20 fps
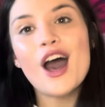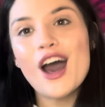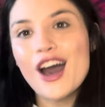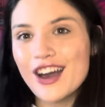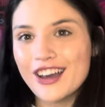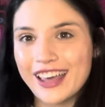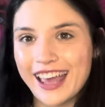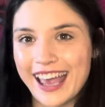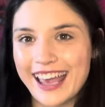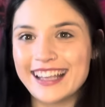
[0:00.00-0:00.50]

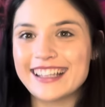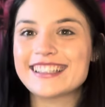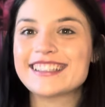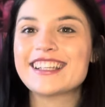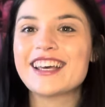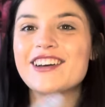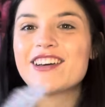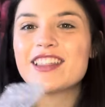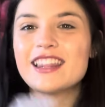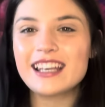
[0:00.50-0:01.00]
Okay,
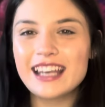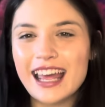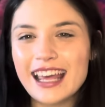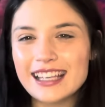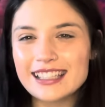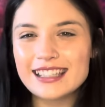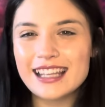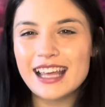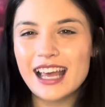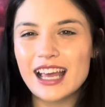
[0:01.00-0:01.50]
so the
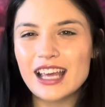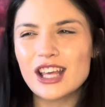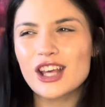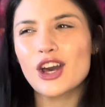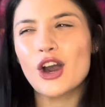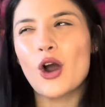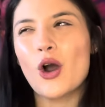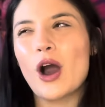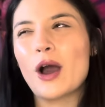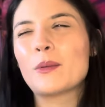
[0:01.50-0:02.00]
next thing I
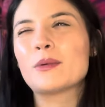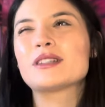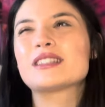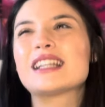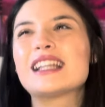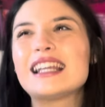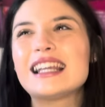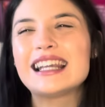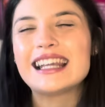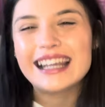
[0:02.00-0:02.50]
got, I was a
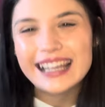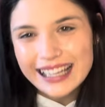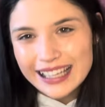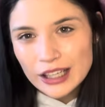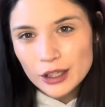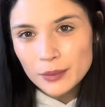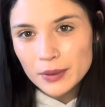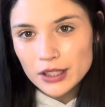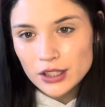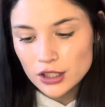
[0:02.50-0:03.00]

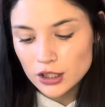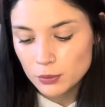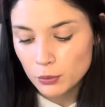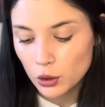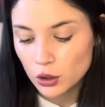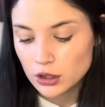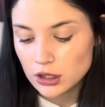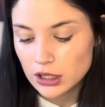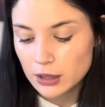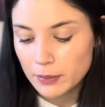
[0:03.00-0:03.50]
little bit
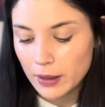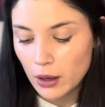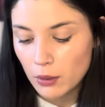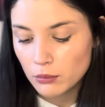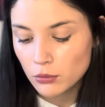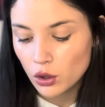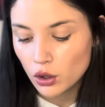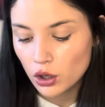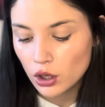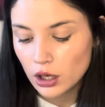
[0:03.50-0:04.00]
disappointed about, I'm
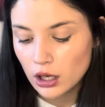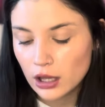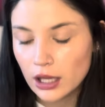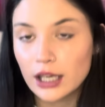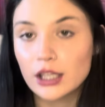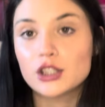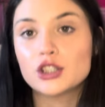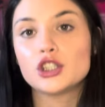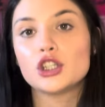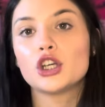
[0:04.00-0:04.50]
not gonna lie
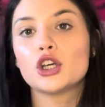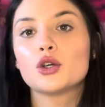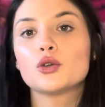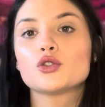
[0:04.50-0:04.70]
to you.